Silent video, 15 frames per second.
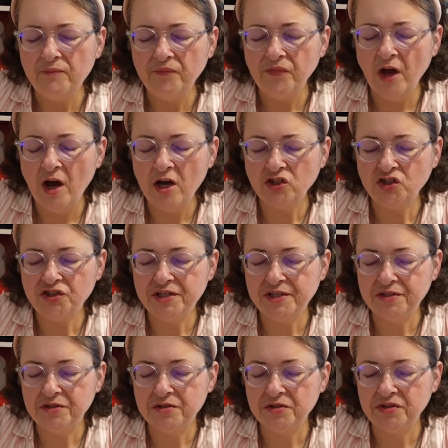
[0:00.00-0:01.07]
The Hutch
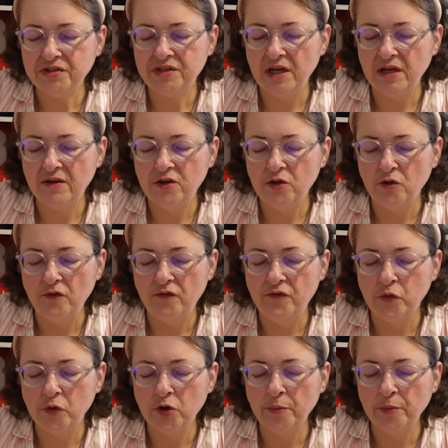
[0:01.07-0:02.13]
Sisters thank you
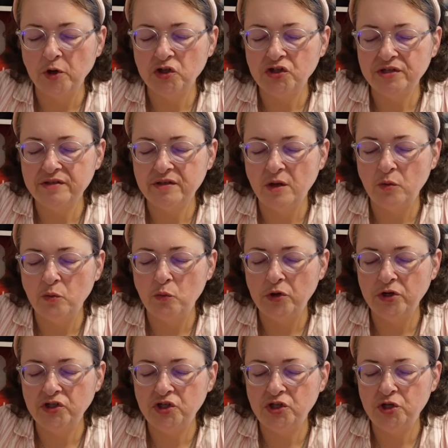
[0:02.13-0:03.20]
for your purchase and
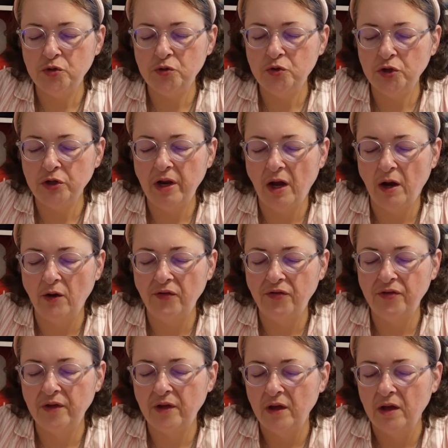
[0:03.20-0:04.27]
wish you good
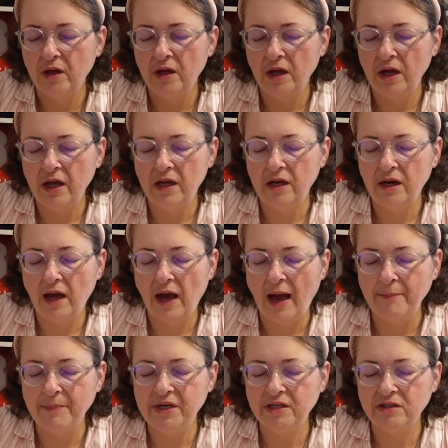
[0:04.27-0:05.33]
health and
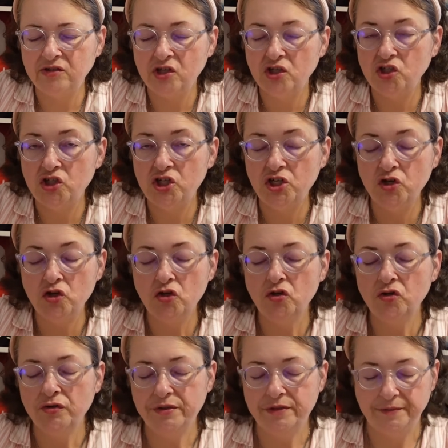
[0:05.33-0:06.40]
happiness.
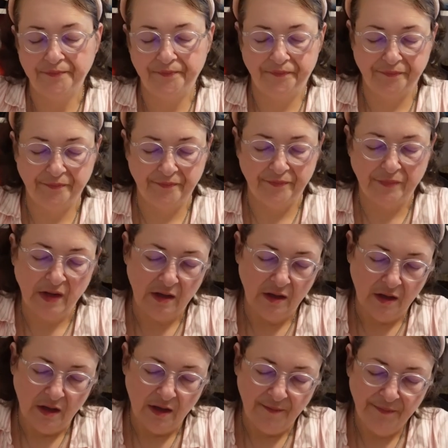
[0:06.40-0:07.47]
Cheers.
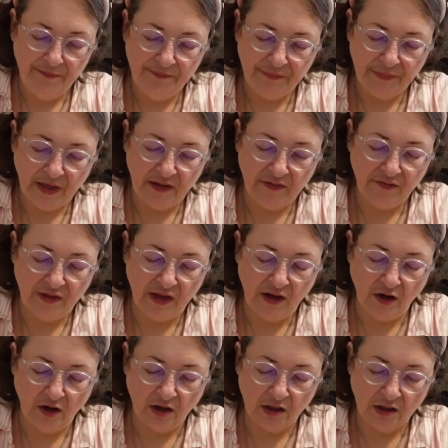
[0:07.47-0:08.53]
And they
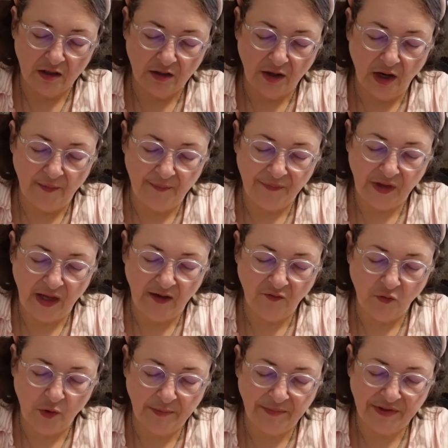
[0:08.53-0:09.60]
are, um, they have a
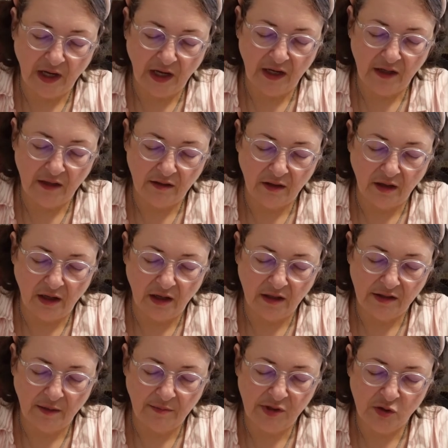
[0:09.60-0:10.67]
website, uh,
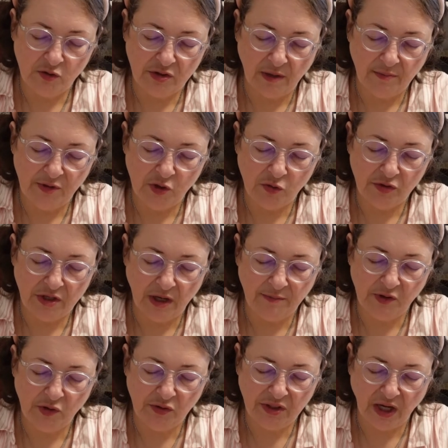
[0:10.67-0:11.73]
w w
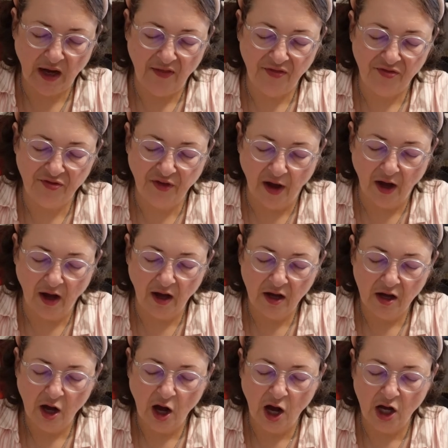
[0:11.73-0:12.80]
w dot the
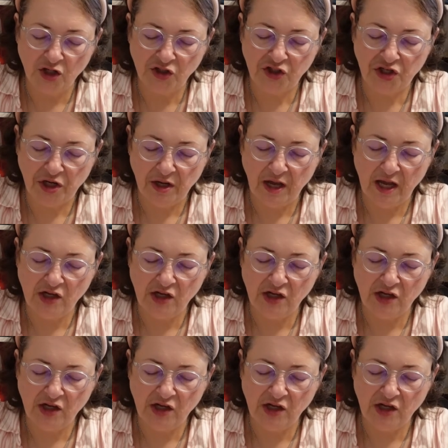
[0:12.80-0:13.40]
hutch